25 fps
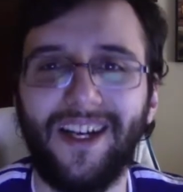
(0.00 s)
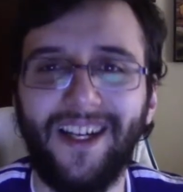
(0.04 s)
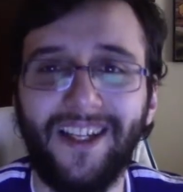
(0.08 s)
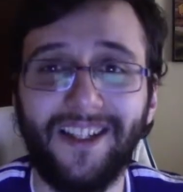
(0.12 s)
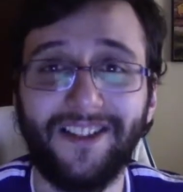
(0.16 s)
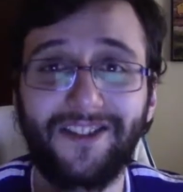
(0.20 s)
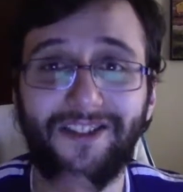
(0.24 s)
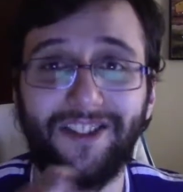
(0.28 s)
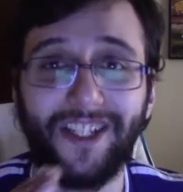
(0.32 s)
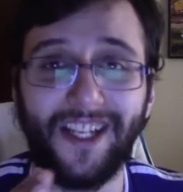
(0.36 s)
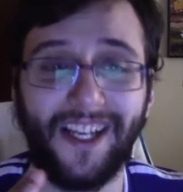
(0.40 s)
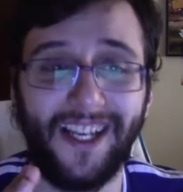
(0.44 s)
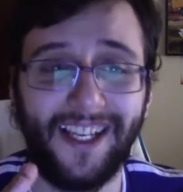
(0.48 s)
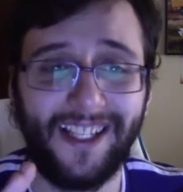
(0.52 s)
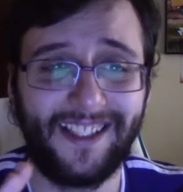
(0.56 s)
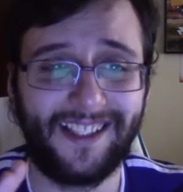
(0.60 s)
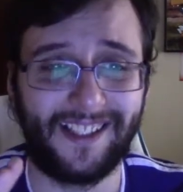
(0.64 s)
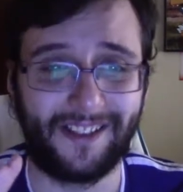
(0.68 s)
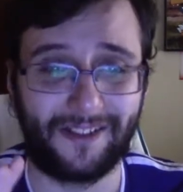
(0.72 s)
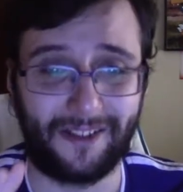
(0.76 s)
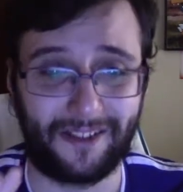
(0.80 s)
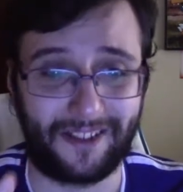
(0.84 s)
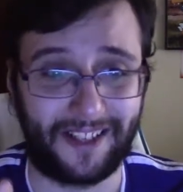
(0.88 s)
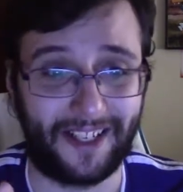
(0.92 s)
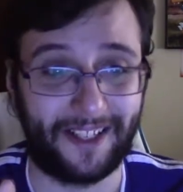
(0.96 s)

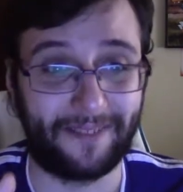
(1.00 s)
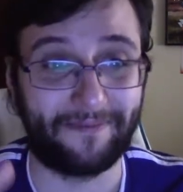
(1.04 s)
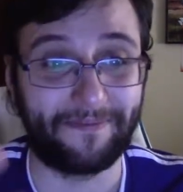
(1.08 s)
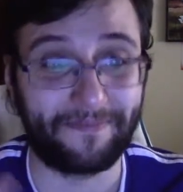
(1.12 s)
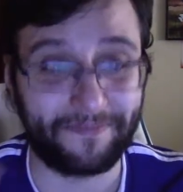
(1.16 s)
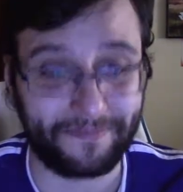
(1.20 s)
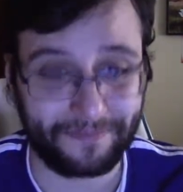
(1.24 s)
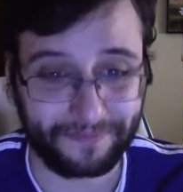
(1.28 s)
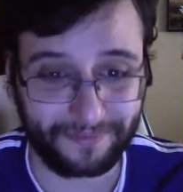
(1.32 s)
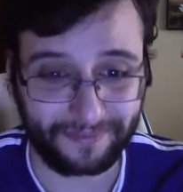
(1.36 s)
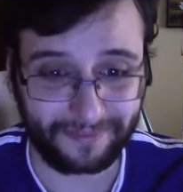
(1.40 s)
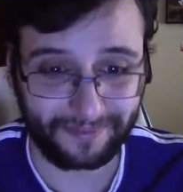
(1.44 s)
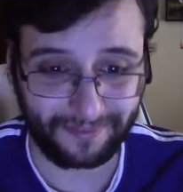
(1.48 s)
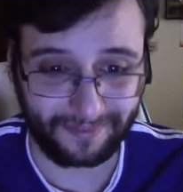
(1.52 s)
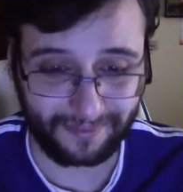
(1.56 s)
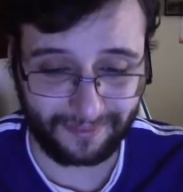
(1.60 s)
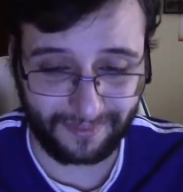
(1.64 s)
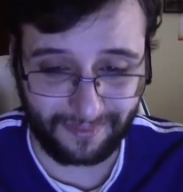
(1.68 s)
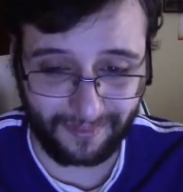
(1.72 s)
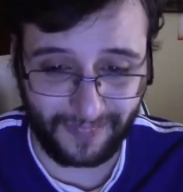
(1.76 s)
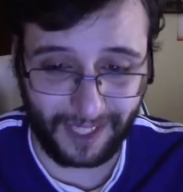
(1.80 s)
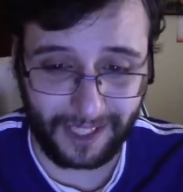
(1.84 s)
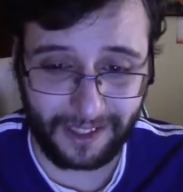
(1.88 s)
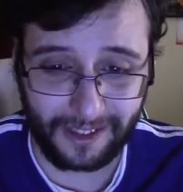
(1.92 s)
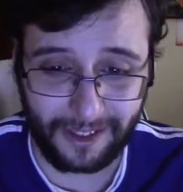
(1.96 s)
Jesus, okay.
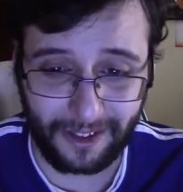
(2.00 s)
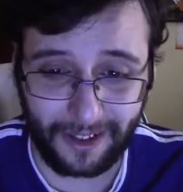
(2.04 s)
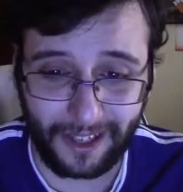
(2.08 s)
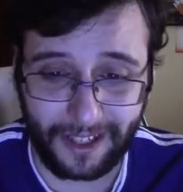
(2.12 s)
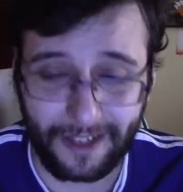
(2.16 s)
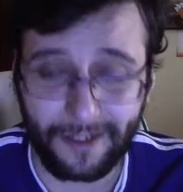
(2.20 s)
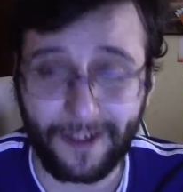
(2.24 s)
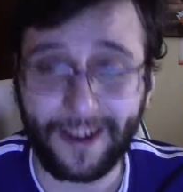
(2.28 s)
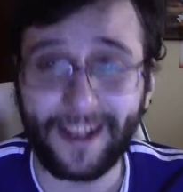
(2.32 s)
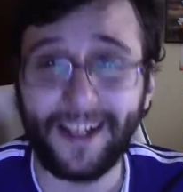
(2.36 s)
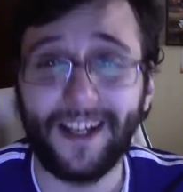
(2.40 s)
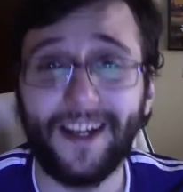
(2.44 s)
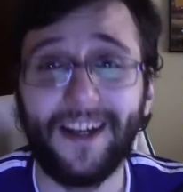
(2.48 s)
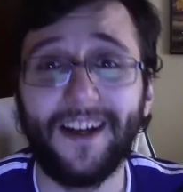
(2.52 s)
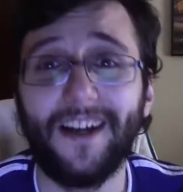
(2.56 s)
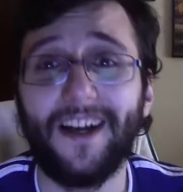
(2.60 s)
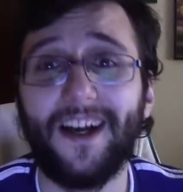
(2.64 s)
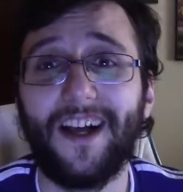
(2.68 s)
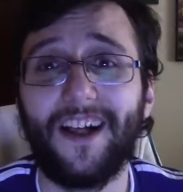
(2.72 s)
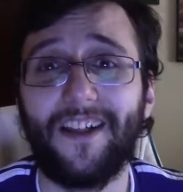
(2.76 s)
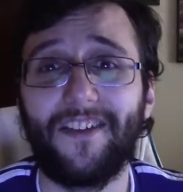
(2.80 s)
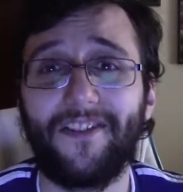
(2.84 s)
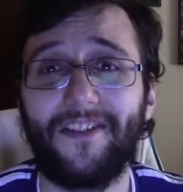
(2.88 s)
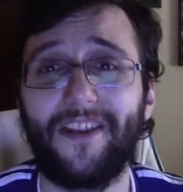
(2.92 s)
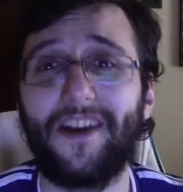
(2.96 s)
No, anyway,
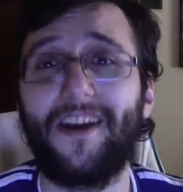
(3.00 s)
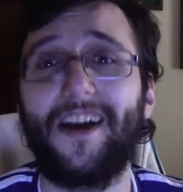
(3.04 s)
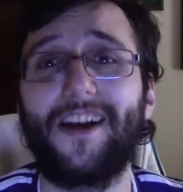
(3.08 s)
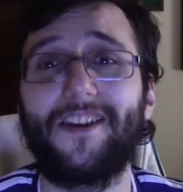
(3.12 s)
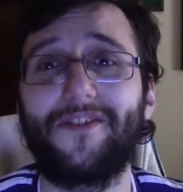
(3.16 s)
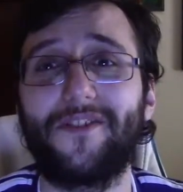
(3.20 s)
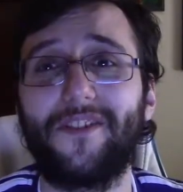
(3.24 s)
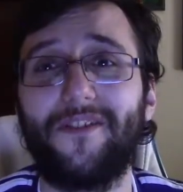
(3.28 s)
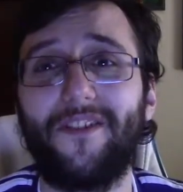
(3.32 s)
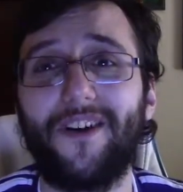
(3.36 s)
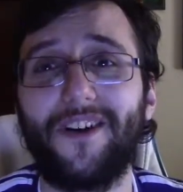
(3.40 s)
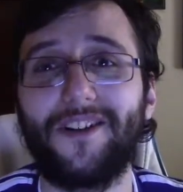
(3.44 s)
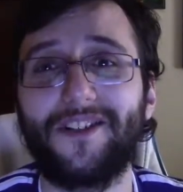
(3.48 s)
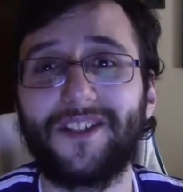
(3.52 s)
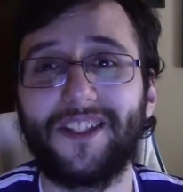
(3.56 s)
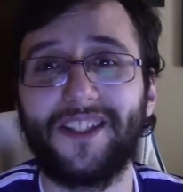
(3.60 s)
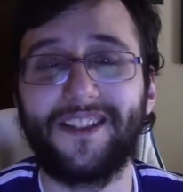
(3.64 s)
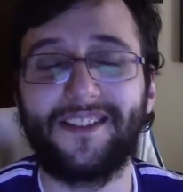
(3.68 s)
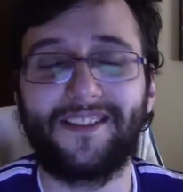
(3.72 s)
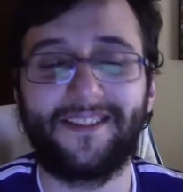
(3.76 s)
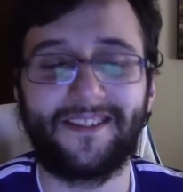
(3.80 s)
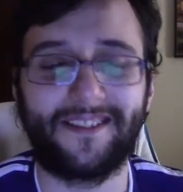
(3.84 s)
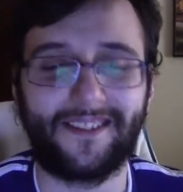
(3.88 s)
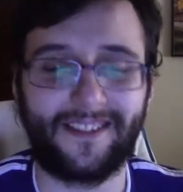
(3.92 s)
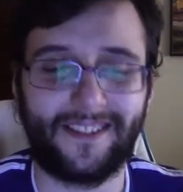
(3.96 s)
thank you guys for
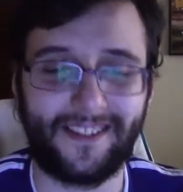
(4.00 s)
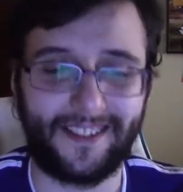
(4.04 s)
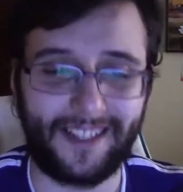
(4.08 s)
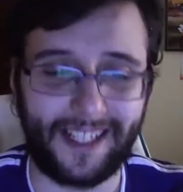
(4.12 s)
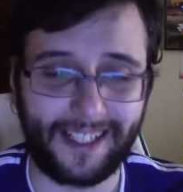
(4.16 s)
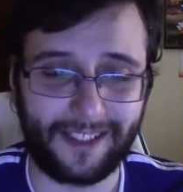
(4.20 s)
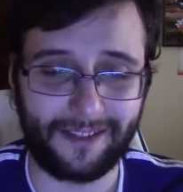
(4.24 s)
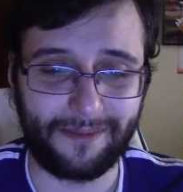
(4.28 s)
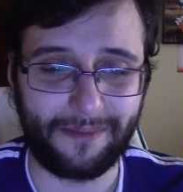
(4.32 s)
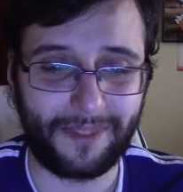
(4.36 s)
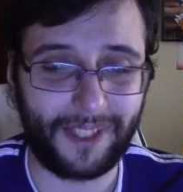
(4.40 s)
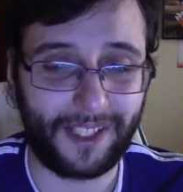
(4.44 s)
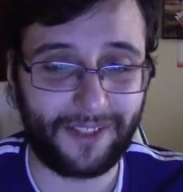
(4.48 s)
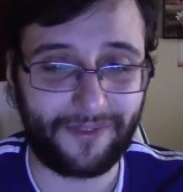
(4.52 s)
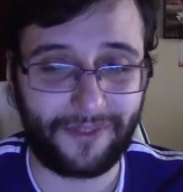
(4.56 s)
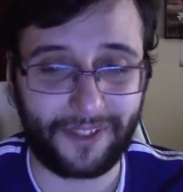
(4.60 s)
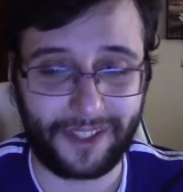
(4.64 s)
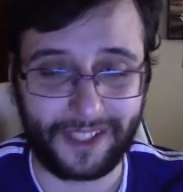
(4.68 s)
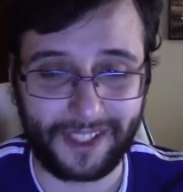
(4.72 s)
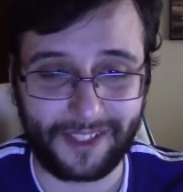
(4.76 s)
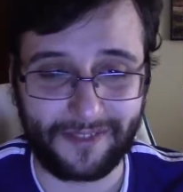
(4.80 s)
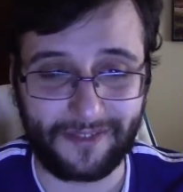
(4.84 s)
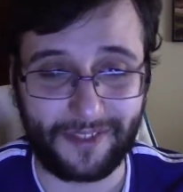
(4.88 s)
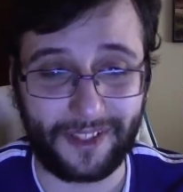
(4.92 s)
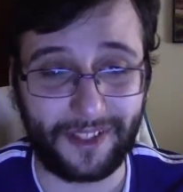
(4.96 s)
watching. This will be it for
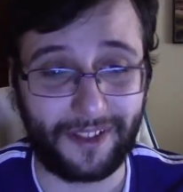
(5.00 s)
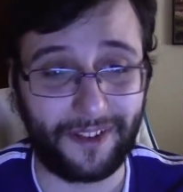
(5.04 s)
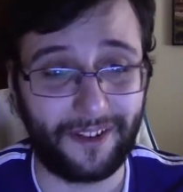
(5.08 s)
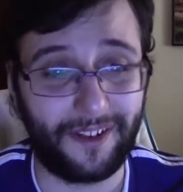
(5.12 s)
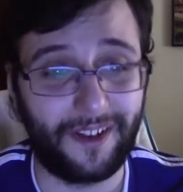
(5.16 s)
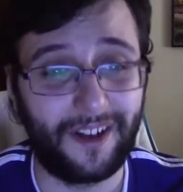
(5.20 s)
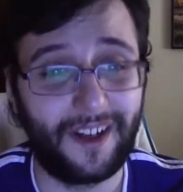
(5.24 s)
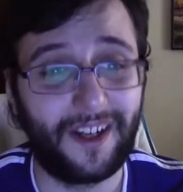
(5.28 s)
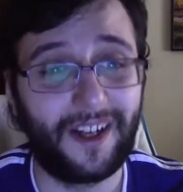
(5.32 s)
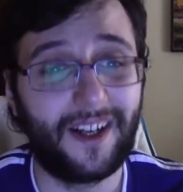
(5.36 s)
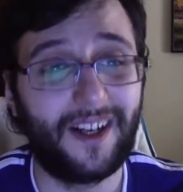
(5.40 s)
this video.